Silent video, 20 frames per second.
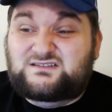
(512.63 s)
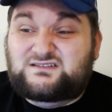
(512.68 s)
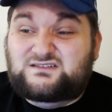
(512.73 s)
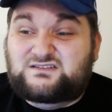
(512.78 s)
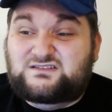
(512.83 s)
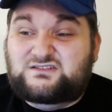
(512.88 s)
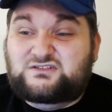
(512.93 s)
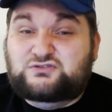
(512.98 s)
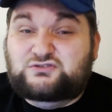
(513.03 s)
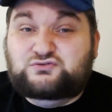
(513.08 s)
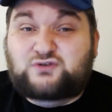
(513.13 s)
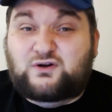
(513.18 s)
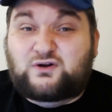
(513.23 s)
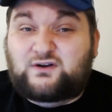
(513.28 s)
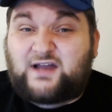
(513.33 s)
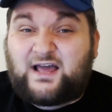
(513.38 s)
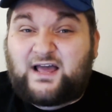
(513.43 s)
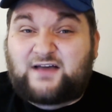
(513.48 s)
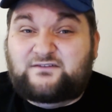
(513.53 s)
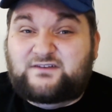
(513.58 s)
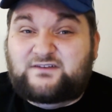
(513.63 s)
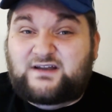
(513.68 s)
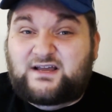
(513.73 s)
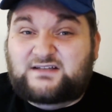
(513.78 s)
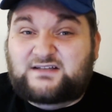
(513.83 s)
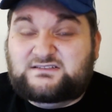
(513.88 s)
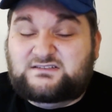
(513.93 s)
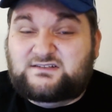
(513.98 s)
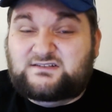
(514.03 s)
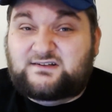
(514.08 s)
you don't have an
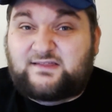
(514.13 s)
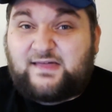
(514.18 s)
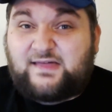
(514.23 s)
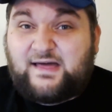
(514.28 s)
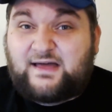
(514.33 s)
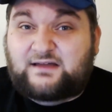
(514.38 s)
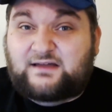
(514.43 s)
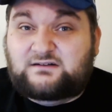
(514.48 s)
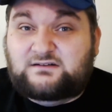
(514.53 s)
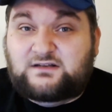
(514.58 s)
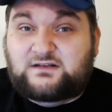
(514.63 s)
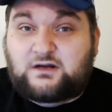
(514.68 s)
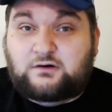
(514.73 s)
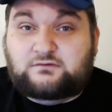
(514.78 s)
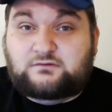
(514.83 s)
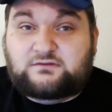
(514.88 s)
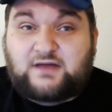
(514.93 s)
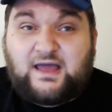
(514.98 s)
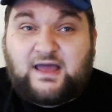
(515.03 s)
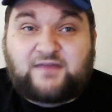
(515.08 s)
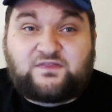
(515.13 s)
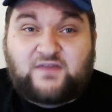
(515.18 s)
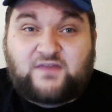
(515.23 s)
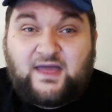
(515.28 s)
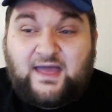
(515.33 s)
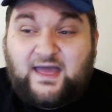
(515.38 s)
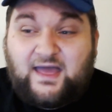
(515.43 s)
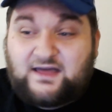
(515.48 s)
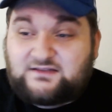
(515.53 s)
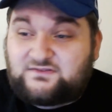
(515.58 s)
answer to that.
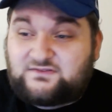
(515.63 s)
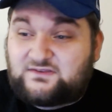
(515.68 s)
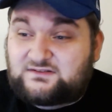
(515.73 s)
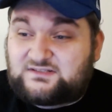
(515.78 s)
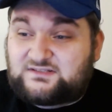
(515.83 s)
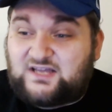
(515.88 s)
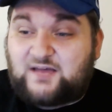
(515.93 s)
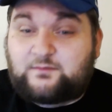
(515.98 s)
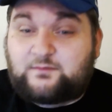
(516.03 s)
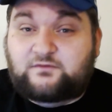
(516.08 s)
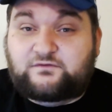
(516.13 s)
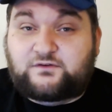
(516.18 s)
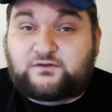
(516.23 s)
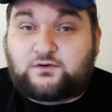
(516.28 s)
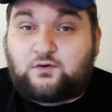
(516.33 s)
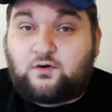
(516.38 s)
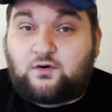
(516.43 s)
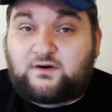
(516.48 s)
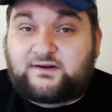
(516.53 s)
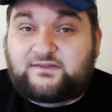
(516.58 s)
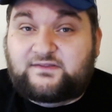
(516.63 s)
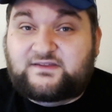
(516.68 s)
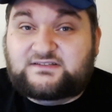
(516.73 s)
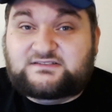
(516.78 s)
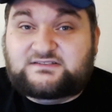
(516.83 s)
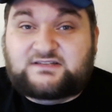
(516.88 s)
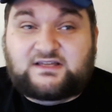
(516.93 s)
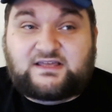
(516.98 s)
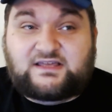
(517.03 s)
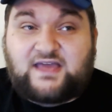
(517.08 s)
At the time of recording this,
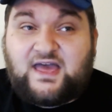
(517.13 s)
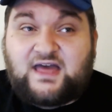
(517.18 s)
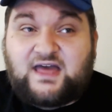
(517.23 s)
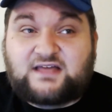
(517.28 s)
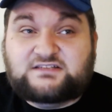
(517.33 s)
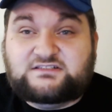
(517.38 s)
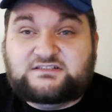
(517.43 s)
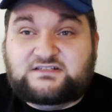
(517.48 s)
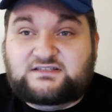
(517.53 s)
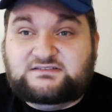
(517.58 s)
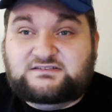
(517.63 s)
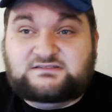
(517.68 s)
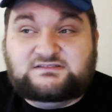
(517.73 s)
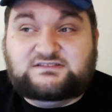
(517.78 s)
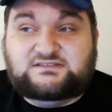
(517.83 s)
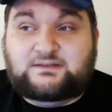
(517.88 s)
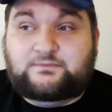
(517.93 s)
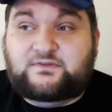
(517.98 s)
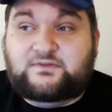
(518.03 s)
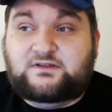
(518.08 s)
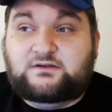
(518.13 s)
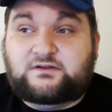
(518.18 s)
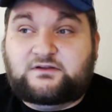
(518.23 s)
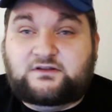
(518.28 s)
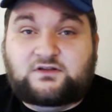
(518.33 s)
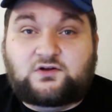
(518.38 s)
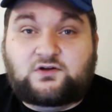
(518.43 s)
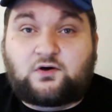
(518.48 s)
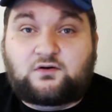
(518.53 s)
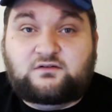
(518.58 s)
Nagash isn't something you can
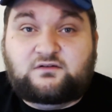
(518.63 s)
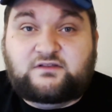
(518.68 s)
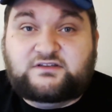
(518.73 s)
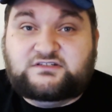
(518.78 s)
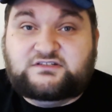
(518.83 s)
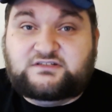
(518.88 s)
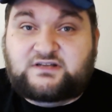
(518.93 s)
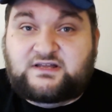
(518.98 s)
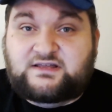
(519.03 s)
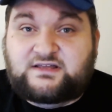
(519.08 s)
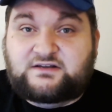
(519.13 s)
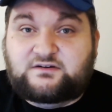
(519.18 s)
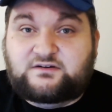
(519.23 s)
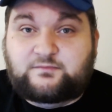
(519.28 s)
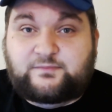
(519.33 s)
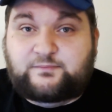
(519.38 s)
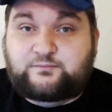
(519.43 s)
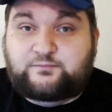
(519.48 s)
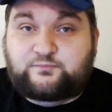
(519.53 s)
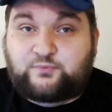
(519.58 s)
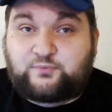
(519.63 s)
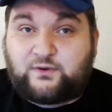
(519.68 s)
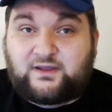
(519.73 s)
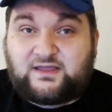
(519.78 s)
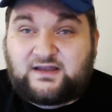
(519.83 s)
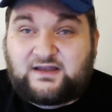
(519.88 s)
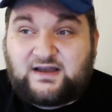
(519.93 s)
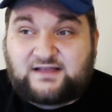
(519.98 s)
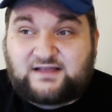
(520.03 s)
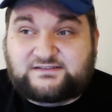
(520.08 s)
coalition in or bring
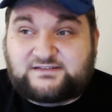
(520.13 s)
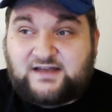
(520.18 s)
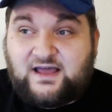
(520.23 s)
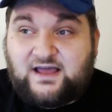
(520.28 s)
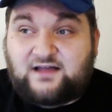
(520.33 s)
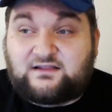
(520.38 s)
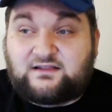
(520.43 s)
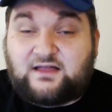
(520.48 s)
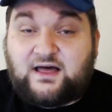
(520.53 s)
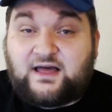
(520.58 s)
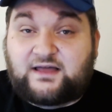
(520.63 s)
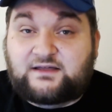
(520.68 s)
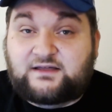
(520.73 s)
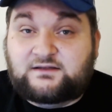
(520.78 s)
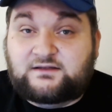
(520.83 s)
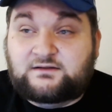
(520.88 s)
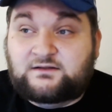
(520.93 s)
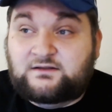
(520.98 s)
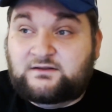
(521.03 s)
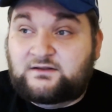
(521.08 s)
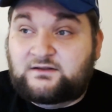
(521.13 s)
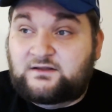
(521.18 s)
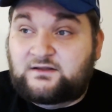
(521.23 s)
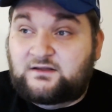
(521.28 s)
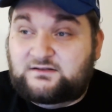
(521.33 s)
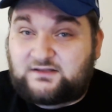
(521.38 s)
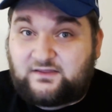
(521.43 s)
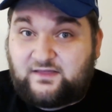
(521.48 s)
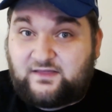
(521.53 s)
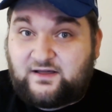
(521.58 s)
in as an ally
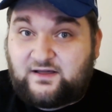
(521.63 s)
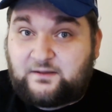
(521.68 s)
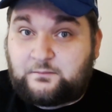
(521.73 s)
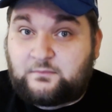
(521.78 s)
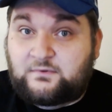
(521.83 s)
to them.